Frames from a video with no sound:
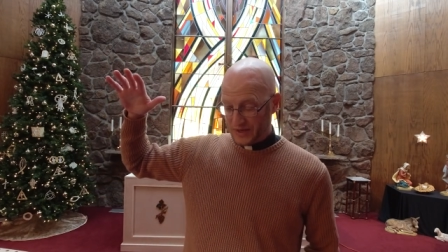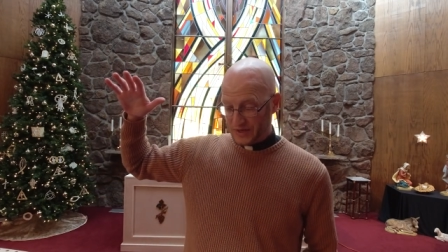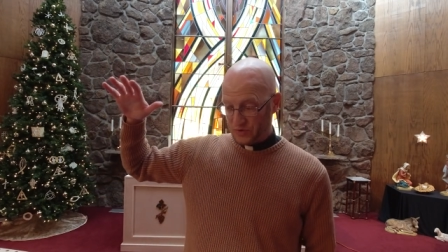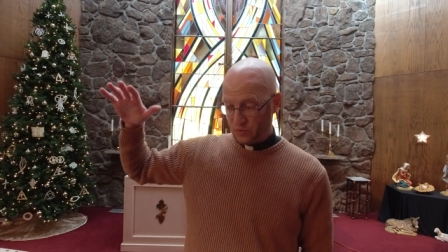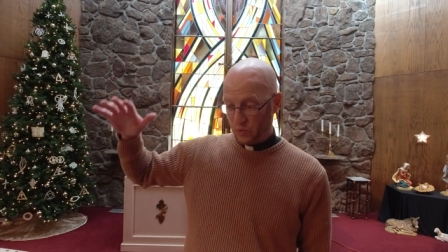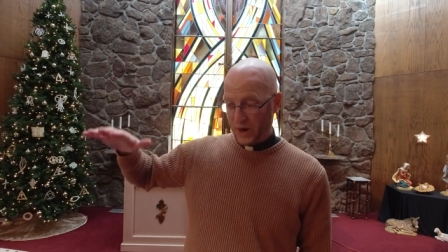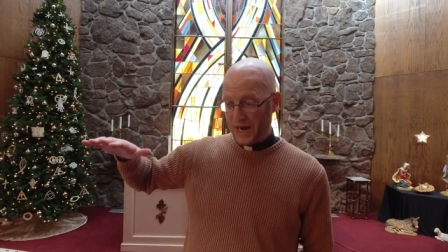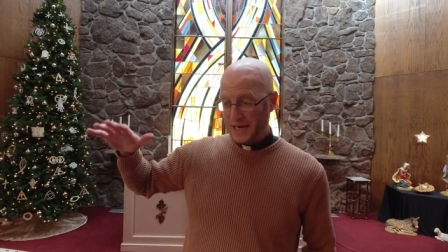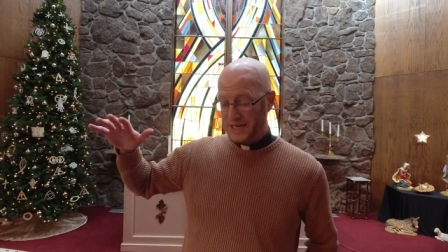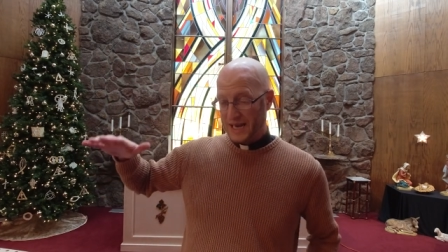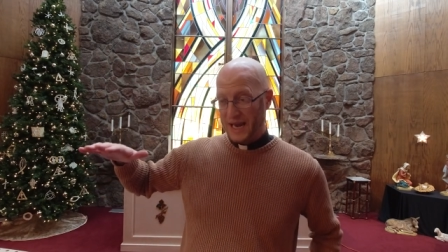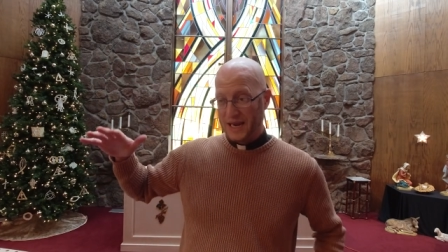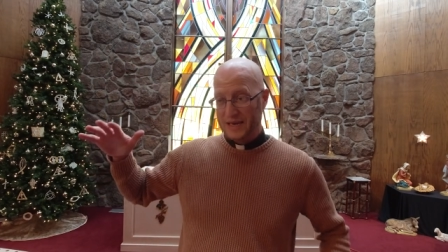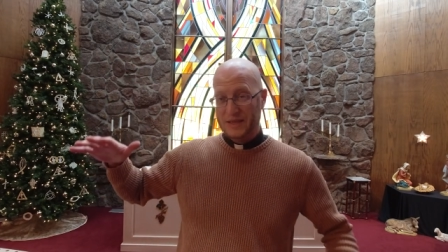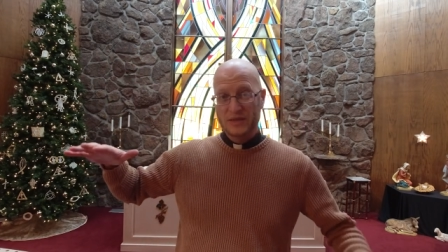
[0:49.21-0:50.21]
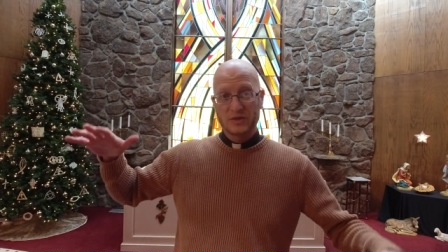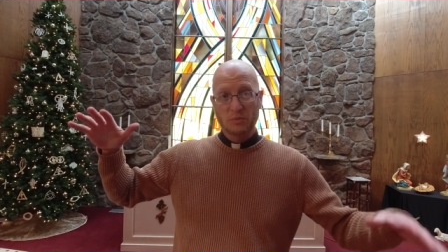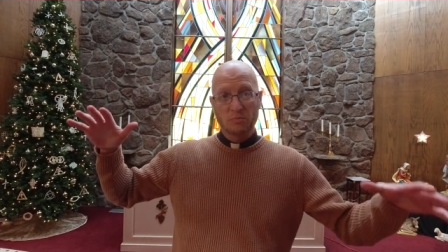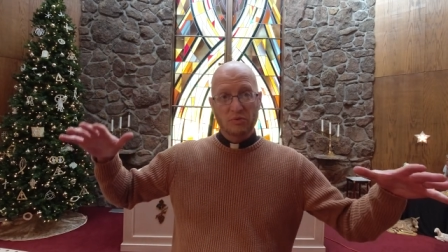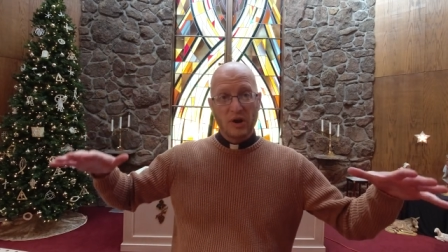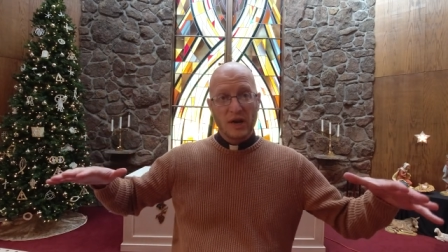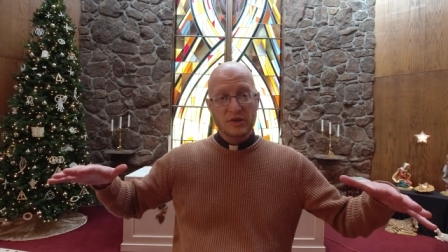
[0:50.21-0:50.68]
this weight and this
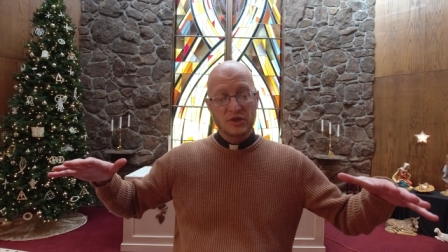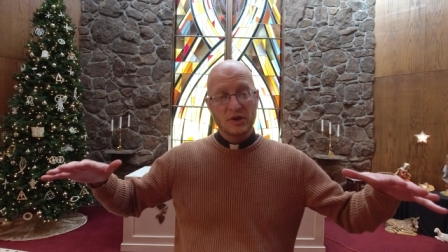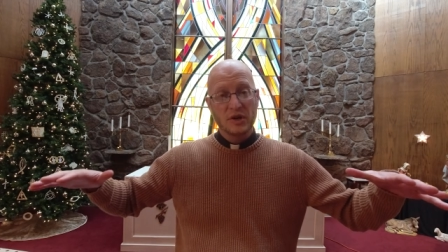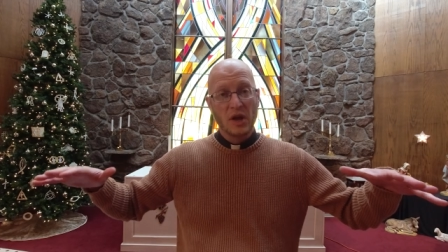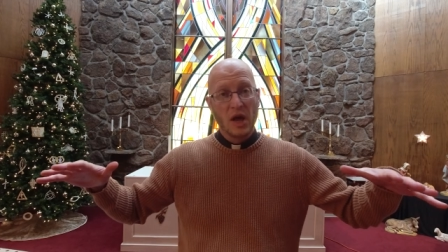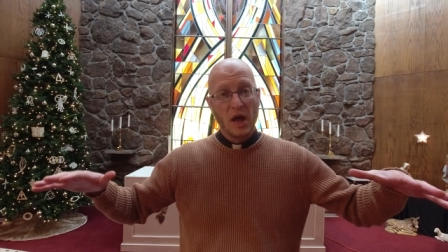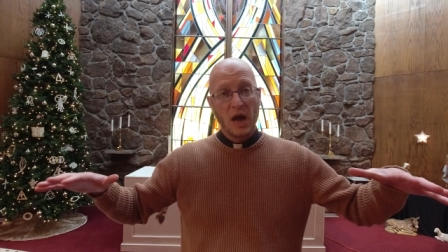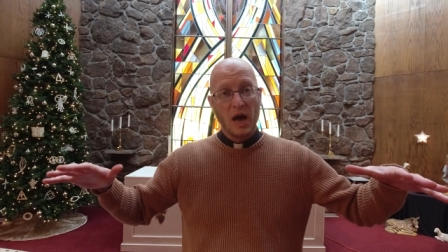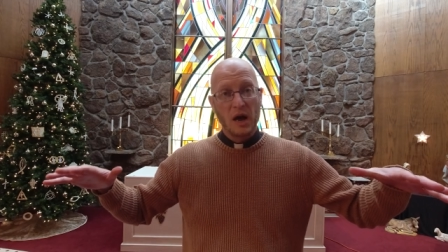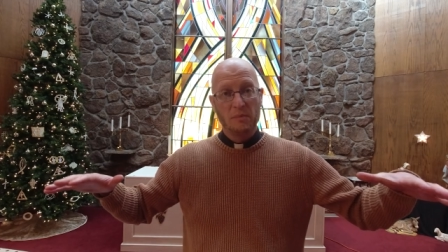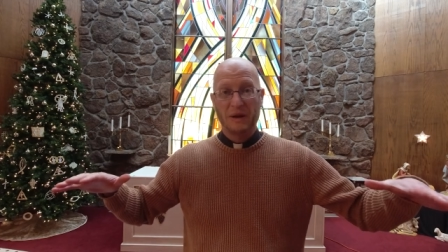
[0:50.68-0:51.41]
oppression uh,